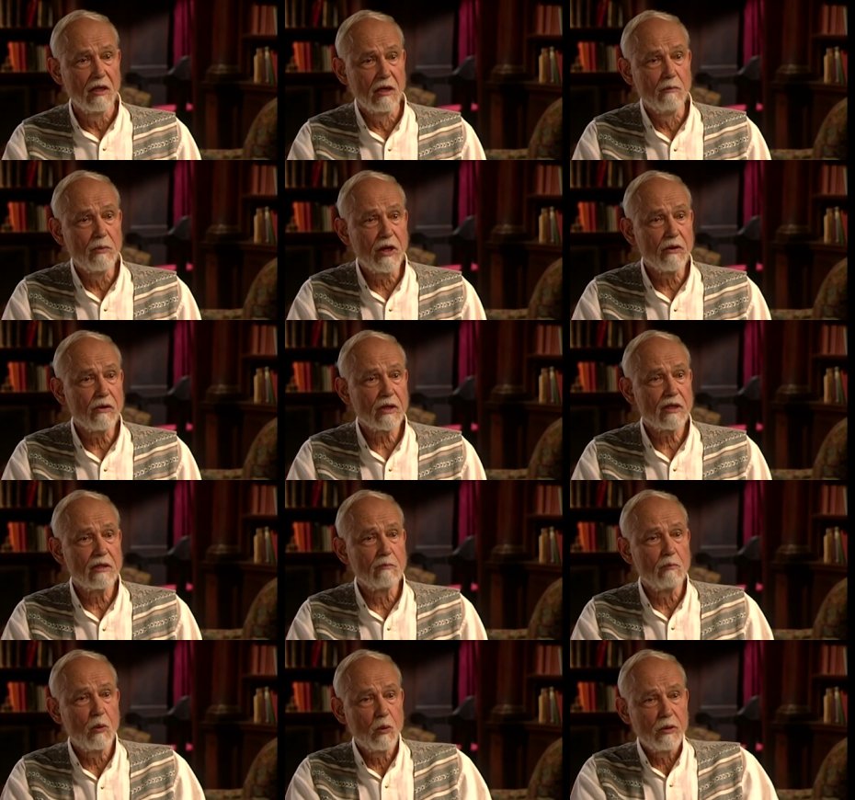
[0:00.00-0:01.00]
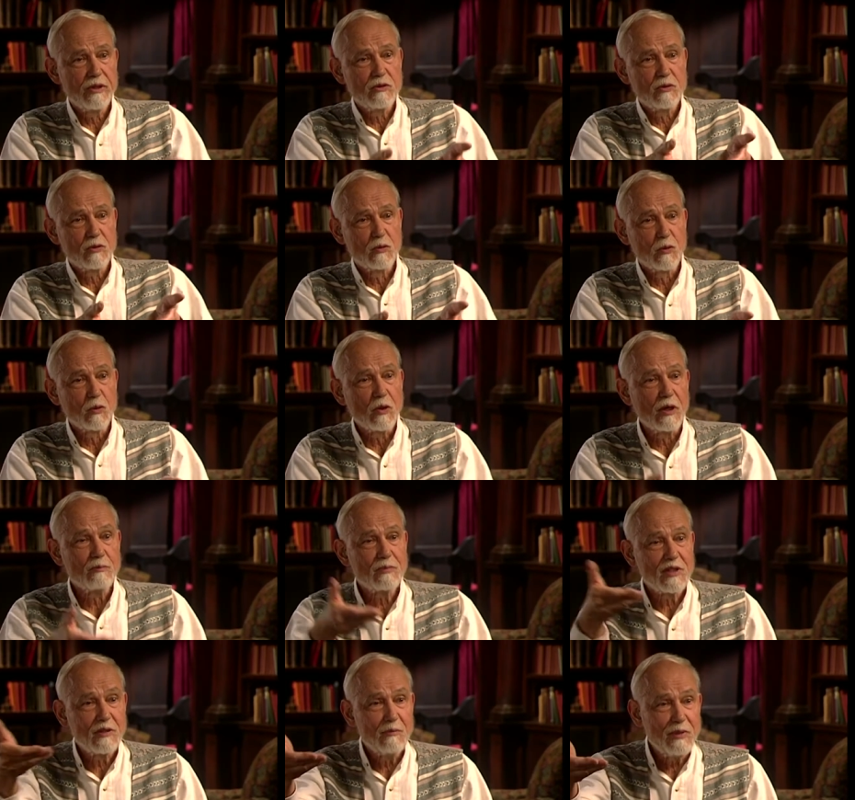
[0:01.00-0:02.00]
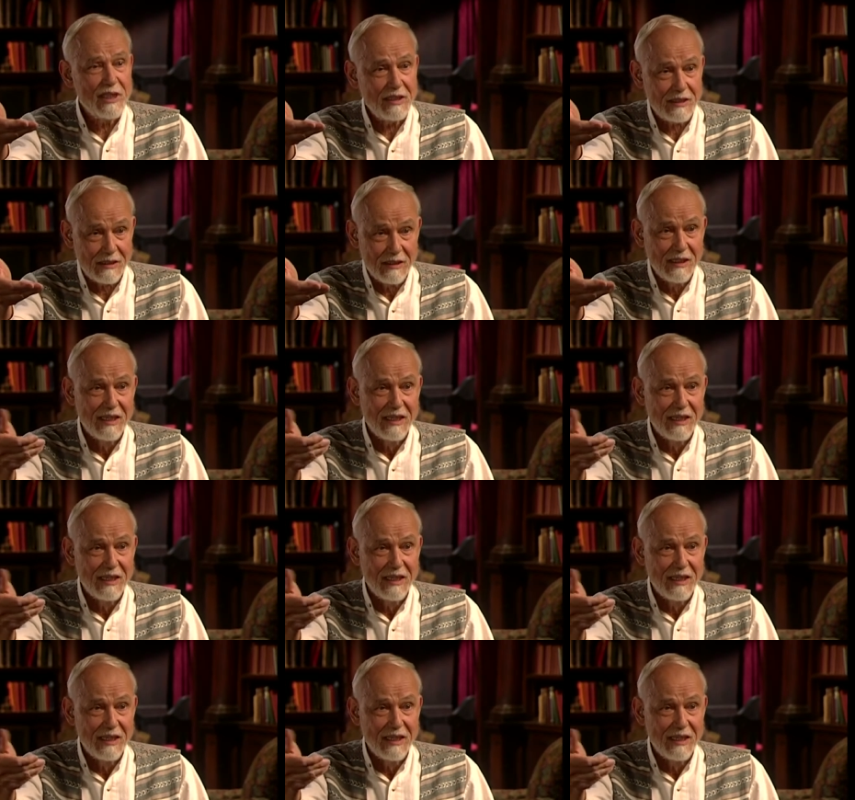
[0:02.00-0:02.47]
American boys grew up to be.